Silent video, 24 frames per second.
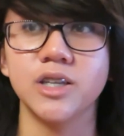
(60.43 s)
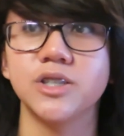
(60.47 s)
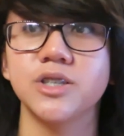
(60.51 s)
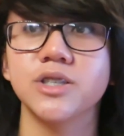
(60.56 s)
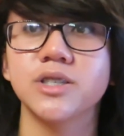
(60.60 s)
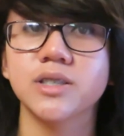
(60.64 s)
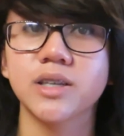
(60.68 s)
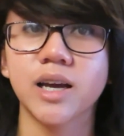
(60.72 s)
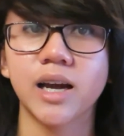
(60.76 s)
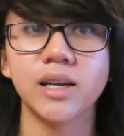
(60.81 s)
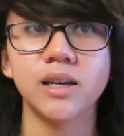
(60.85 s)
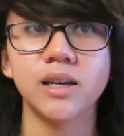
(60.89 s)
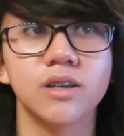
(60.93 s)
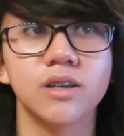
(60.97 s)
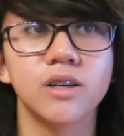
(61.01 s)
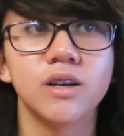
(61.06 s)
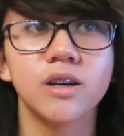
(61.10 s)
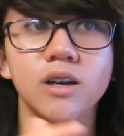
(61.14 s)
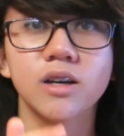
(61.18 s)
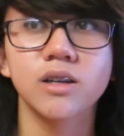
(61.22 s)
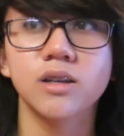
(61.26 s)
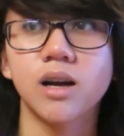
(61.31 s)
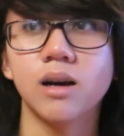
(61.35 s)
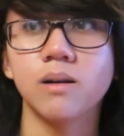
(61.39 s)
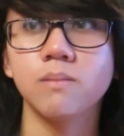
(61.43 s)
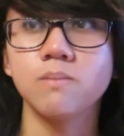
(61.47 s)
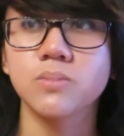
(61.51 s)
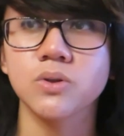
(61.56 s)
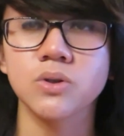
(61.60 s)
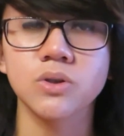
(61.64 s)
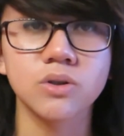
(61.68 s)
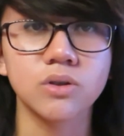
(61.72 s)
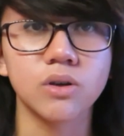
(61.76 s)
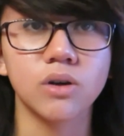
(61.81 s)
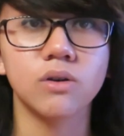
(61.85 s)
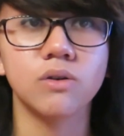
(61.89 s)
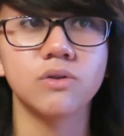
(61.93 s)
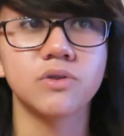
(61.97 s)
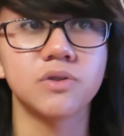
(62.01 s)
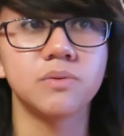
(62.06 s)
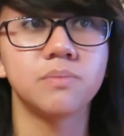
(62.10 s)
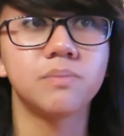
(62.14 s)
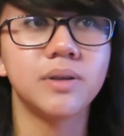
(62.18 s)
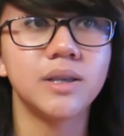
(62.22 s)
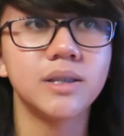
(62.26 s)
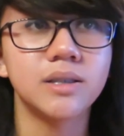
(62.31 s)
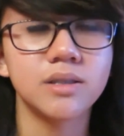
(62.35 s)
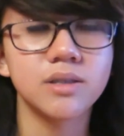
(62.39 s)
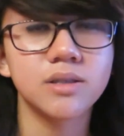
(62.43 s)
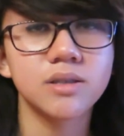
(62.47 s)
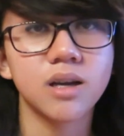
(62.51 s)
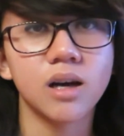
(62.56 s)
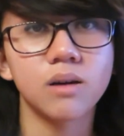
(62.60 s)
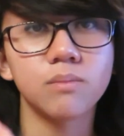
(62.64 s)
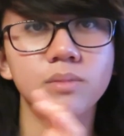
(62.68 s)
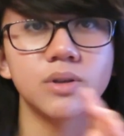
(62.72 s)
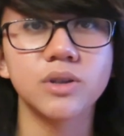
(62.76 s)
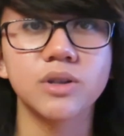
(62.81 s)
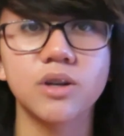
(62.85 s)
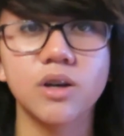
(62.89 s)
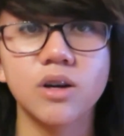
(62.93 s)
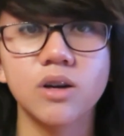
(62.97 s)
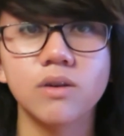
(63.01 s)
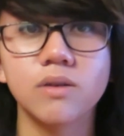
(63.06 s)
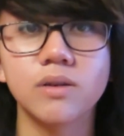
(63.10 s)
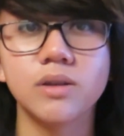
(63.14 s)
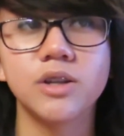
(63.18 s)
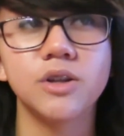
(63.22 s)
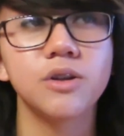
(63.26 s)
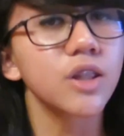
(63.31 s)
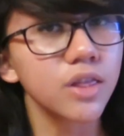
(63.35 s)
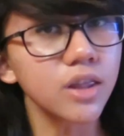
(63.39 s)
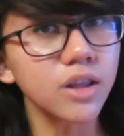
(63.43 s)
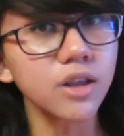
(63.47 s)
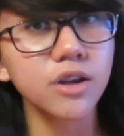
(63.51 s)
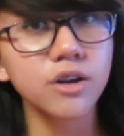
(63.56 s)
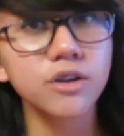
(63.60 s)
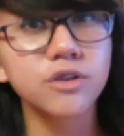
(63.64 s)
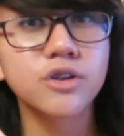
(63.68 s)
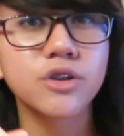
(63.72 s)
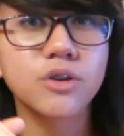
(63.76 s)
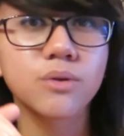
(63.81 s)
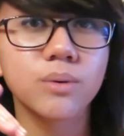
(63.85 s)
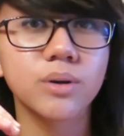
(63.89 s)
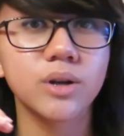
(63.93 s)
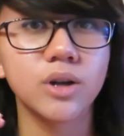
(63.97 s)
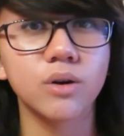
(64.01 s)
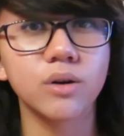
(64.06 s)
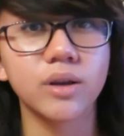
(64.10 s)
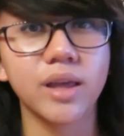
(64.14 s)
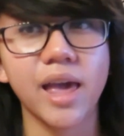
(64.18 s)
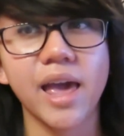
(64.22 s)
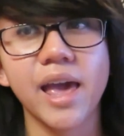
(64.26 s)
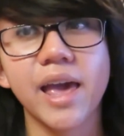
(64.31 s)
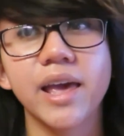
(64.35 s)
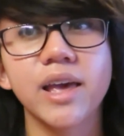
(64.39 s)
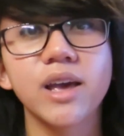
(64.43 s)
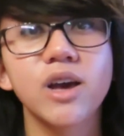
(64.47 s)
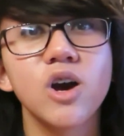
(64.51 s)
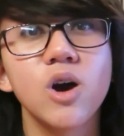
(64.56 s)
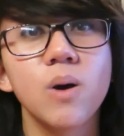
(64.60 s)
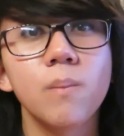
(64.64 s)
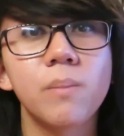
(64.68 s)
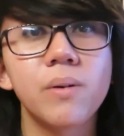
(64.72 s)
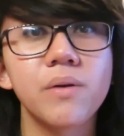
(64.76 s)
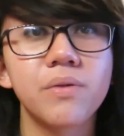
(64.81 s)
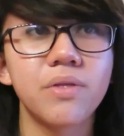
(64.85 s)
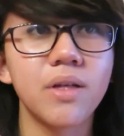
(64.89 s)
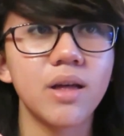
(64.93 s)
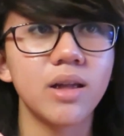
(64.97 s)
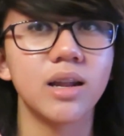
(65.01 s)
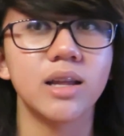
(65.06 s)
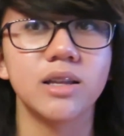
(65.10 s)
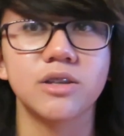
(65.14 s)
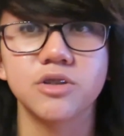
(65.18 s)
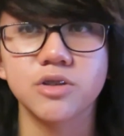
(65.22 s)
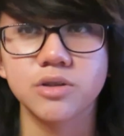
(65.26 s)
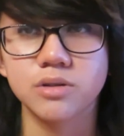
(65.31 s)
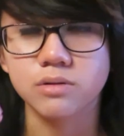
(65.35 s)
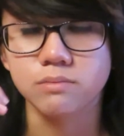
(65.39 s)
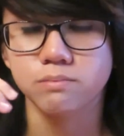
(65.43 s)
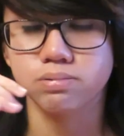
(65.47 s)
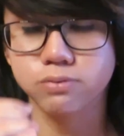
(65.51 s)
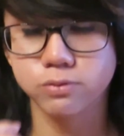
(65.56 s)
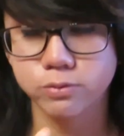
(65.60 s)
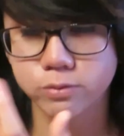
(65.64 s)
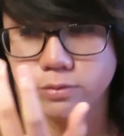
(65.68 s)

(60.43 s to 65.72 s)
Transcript: It just of comes and goes and pieces come and go and you think you're doing okay, but then it just...